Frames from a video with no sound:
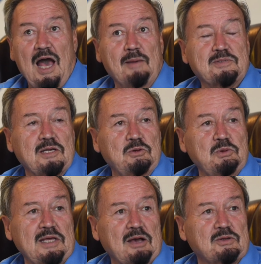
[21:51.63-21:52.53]

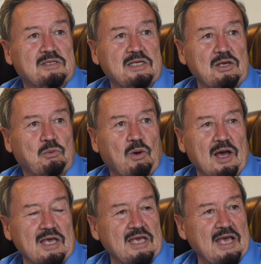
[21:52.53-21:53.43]
absolutely I could see
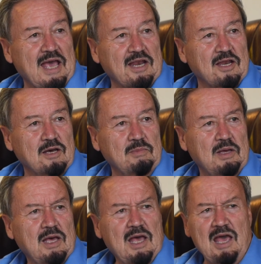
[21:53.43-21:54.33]
why he hated him.